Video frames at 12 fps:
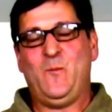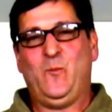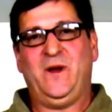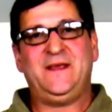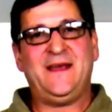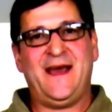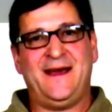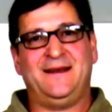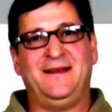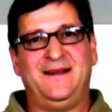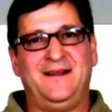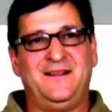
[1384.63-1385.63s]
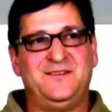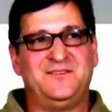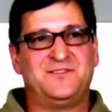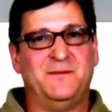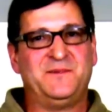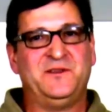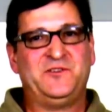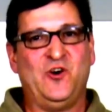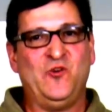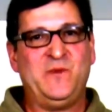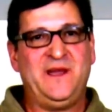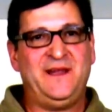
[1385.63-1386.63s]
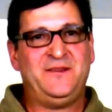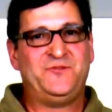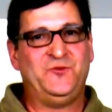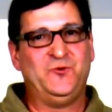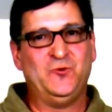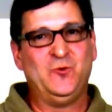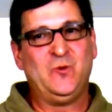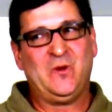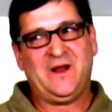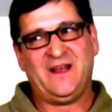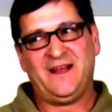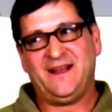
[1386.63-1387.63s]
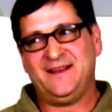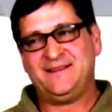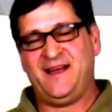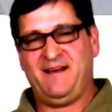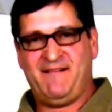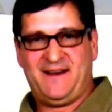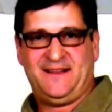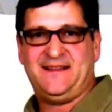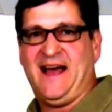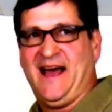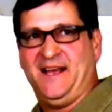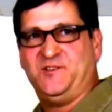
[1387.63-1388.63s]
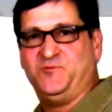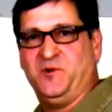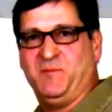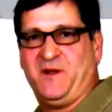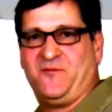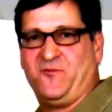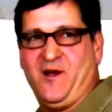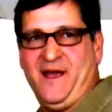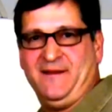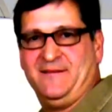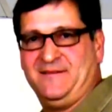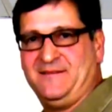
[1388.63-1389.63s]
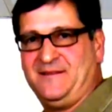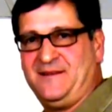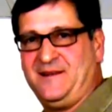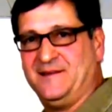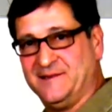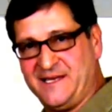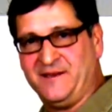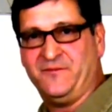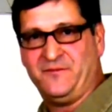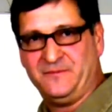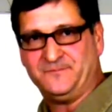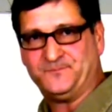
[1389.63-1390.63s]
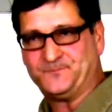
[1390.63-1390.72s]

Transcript: But yet, something told me to get the hell out of Dodge with my friend and leave.